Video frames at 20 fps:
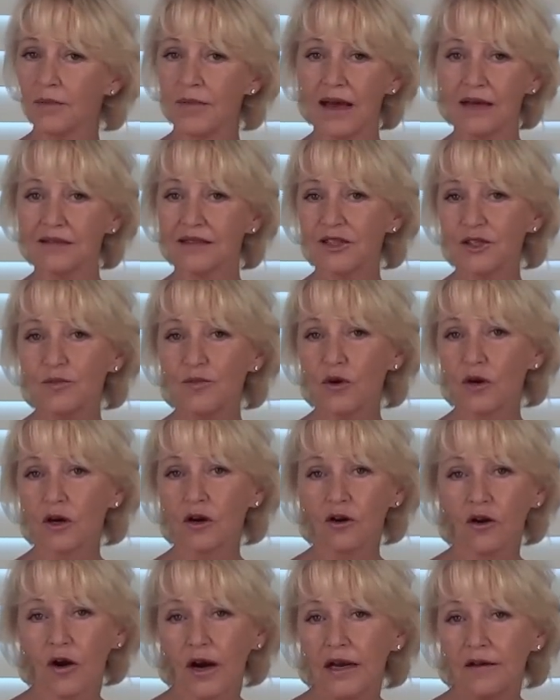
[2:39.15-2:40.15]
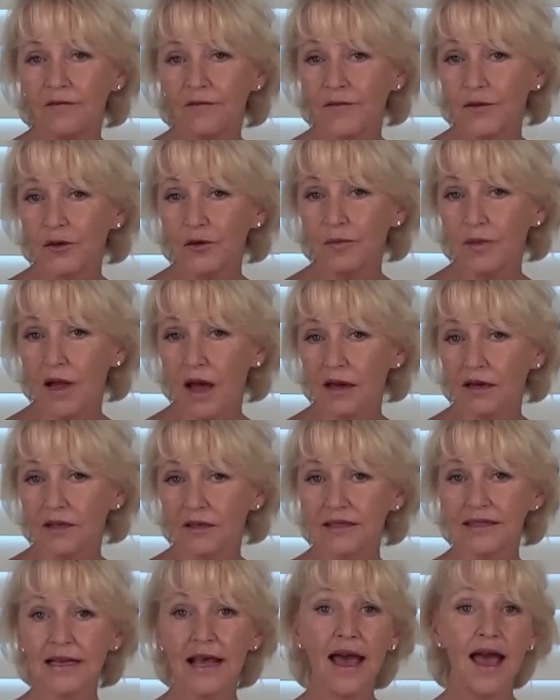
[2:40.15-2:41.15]
about two more great food
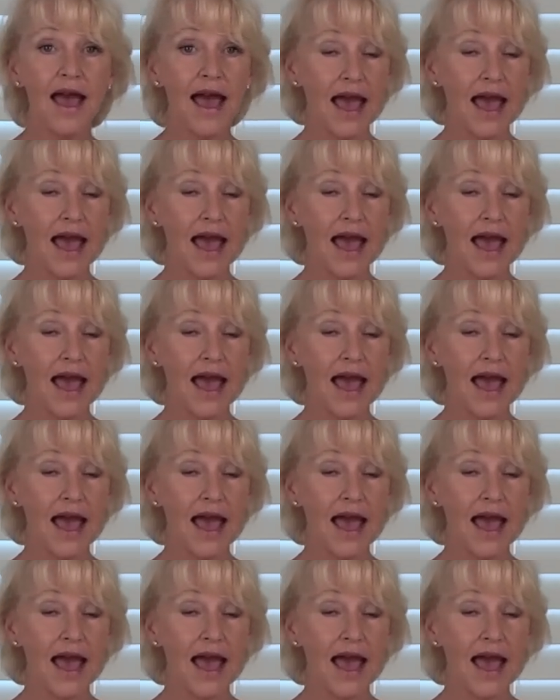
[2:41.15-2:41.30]
bloggers